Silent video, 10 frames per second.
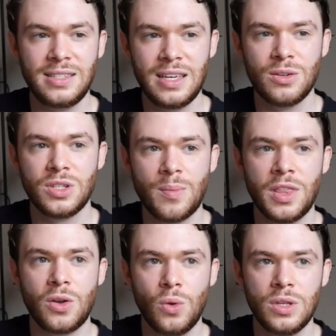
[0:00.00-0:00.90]
would say they're some
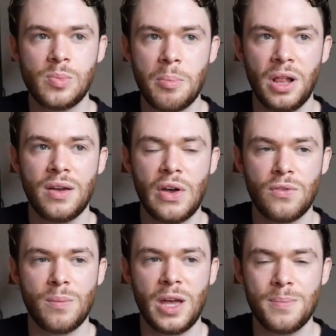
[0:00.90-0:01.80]
of the coolest people I've
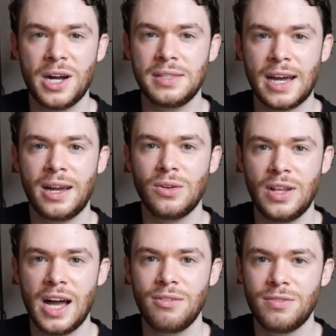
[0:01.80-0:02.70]
ever met in my entire
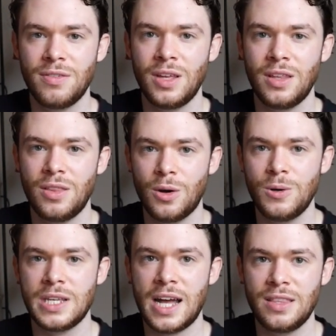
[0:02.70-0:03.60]
life. They're
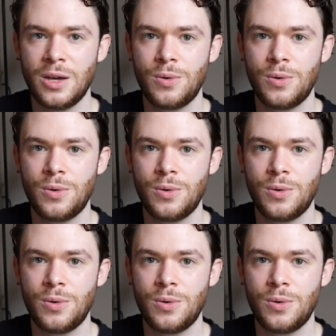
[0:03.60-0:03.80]
always at, they